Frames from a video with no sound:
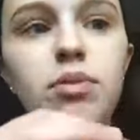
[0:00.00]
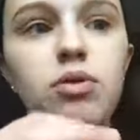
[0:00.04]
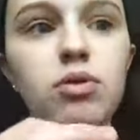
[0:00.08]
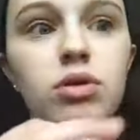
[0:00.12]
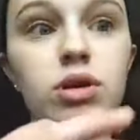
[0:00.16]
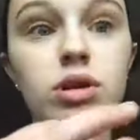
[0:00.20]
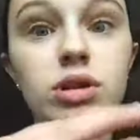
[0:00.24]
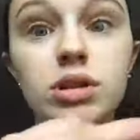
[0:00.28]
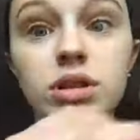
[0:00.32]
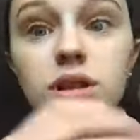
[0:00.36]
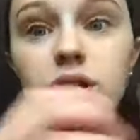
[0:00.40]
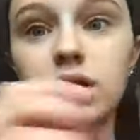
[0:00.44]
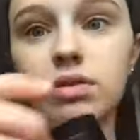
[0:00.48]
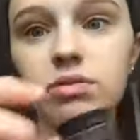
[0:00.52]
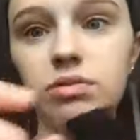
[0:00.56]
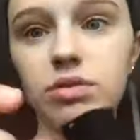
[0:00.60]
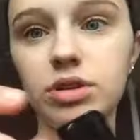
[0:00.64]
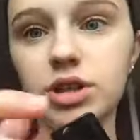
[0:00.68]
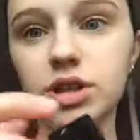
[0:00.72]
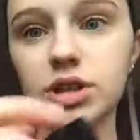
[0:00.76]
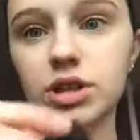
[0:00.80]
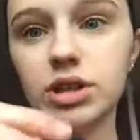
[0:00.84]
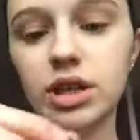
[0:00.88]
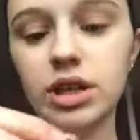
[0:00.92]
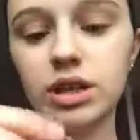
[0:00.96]
Porcelain,
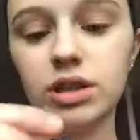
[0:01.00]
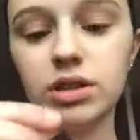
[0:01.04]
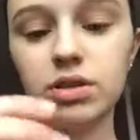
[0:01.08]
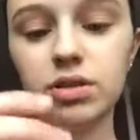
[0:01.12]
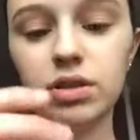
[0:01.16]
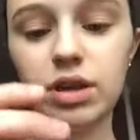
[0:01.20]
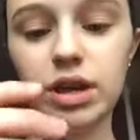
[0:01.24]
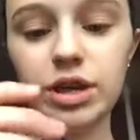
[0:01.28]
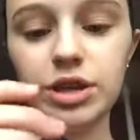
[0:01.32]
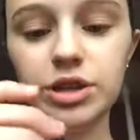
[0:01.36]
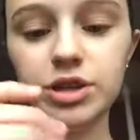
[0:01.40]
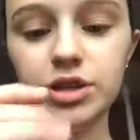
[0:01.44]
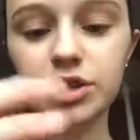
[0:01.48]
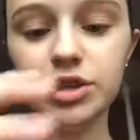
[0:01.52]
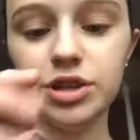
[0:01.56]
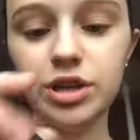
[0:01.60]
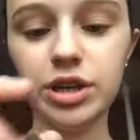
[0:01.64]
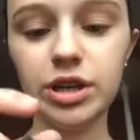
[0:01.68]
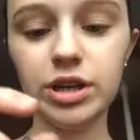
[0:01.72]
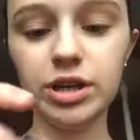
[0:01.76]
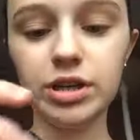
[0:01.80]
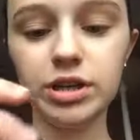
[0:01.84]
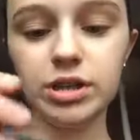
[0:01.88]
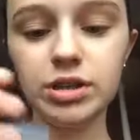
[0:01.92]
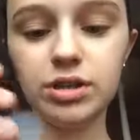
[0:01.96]
which is like the lightest
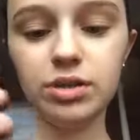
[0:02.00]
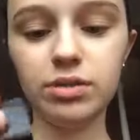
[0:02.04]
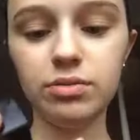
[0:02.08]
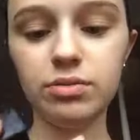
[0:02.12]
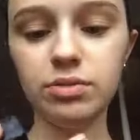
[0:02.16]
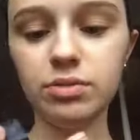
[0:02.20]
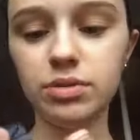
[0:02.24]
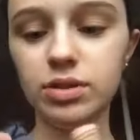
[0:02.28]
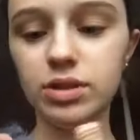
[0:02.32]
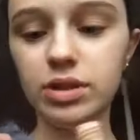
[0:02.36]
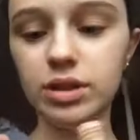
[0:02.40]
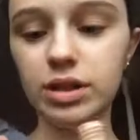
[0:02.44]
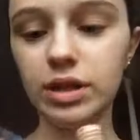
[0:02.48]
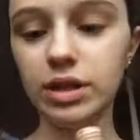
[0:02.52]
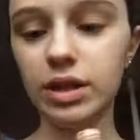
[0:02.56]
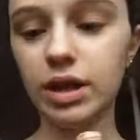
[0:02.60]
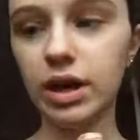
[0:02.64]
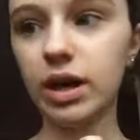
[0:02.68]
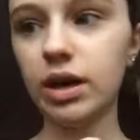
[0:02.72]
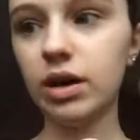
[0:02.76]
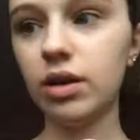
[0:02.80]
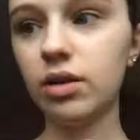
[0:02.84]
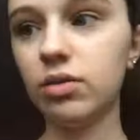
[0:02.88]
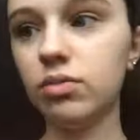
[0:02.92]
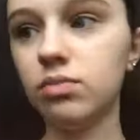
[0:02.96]
shade, so we'll see
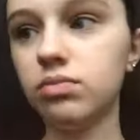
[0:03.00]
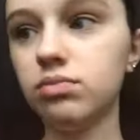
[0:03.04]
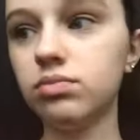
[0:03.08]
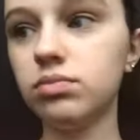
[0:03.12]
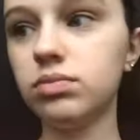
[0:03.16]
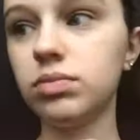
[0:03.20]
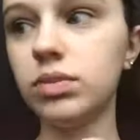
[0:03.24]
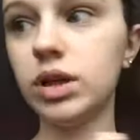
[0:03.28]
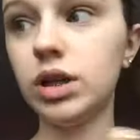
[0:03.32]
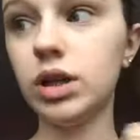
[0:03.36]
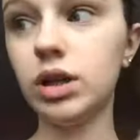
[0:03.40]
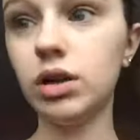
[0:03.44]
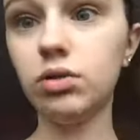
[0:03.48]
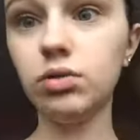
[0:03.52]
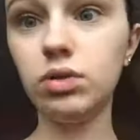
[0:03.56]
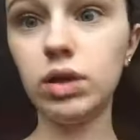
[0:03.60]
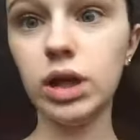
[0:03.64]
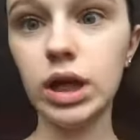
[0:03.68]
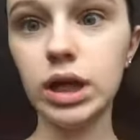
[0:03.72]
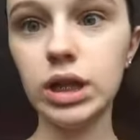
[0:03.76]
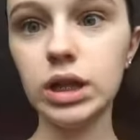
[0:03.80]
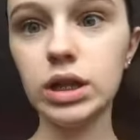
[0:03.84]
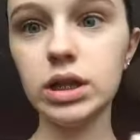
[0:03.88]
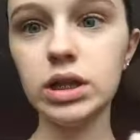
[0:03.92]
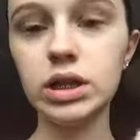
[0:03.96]
how, you know,
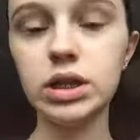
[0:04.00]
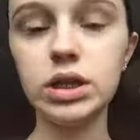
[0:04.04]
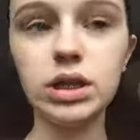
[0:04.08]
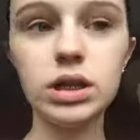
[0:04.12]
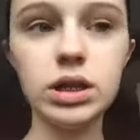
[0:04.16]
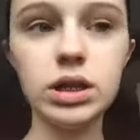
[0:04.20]
light this